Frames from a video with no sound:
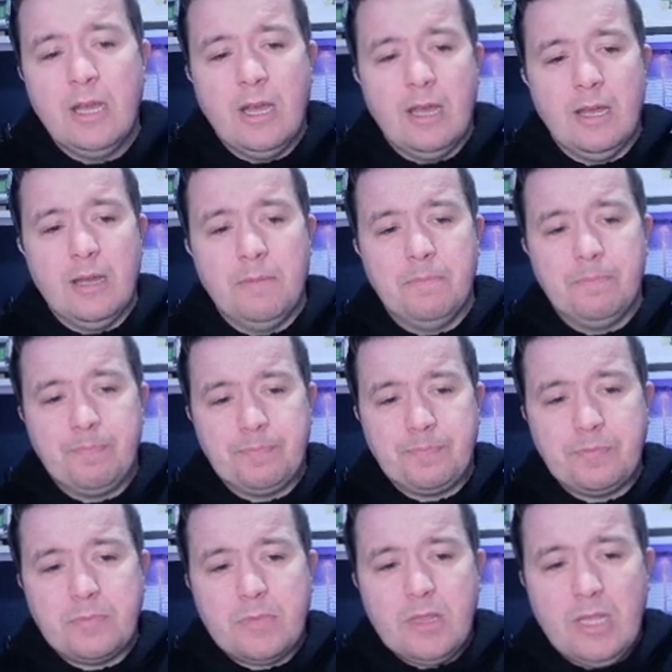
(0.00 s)
Um,
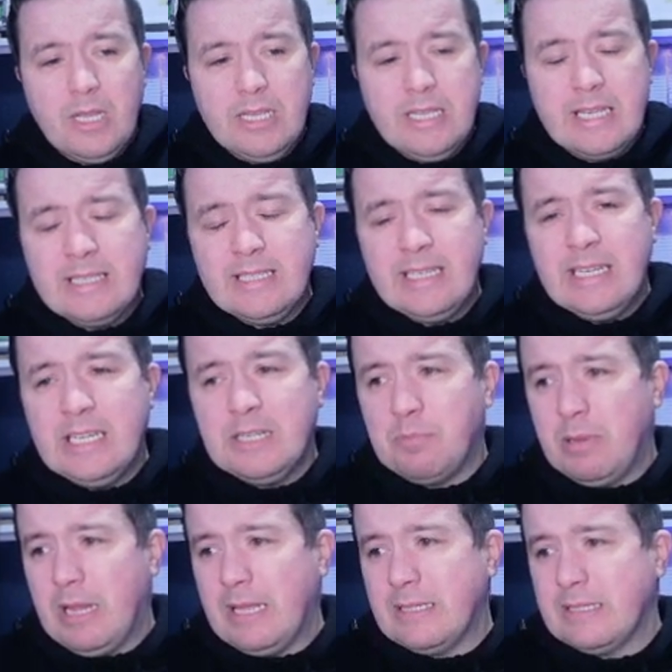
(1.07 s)
you can see in his
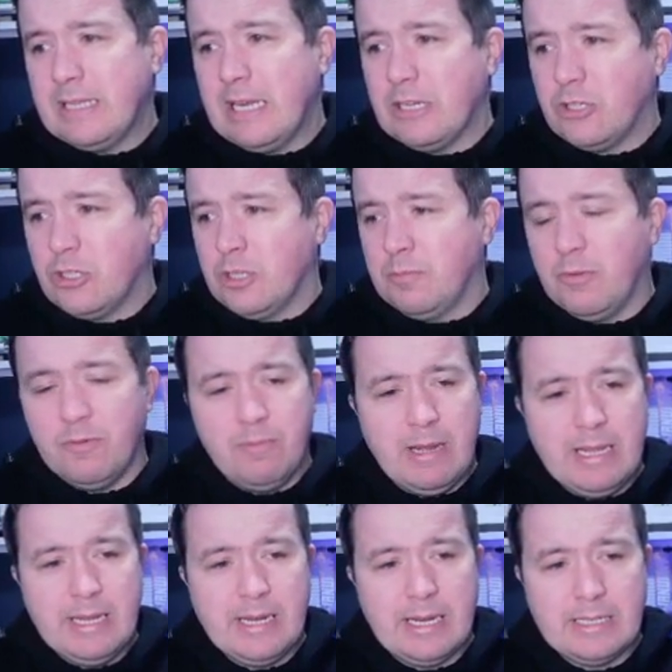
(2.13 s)
plans there, just above my
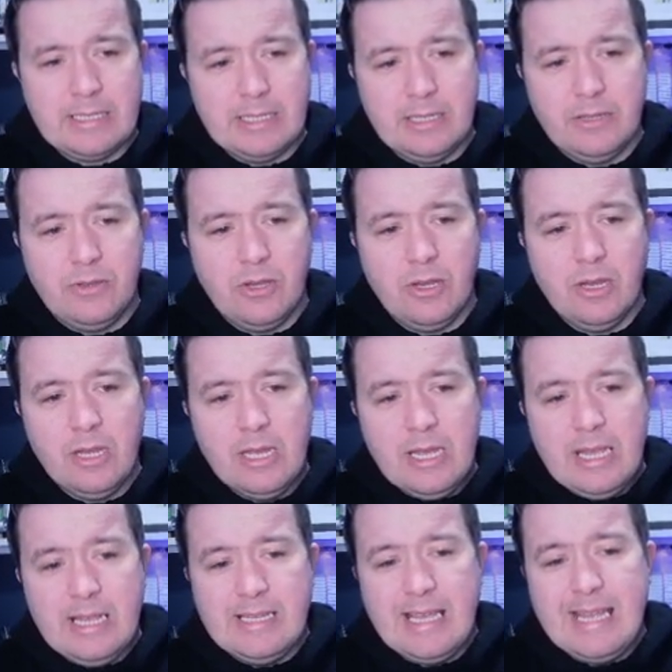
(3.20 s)
head actually, that
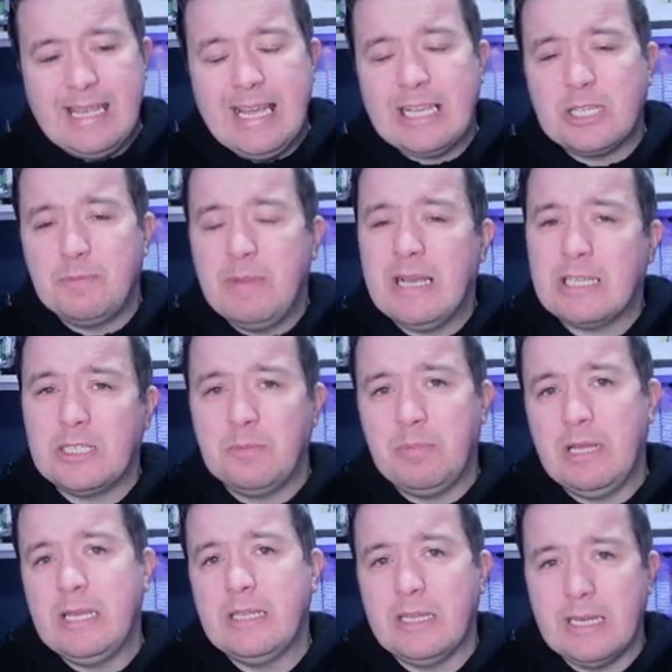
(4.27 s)
he's, he expects to
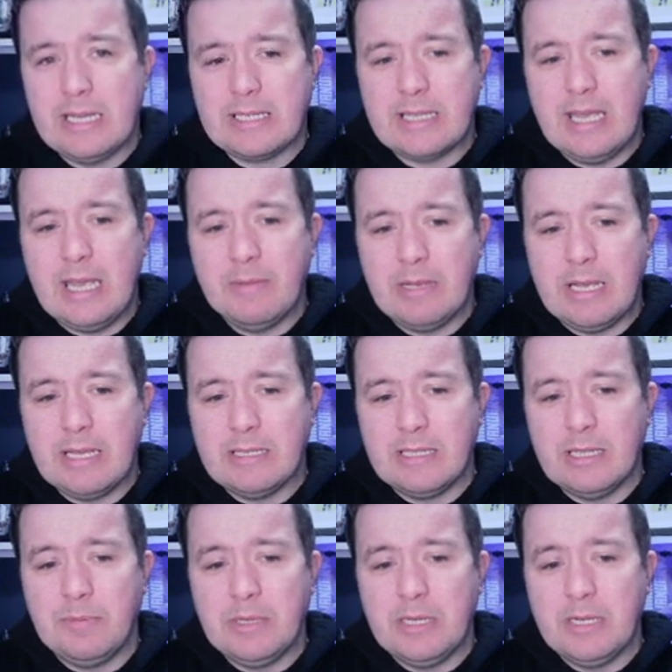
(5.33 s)
play in the next game against
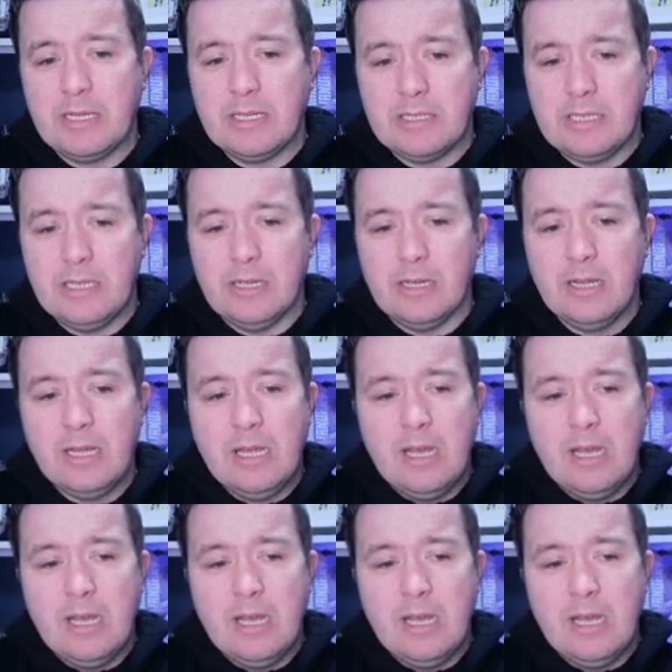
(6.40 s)
Olympia Nicosia.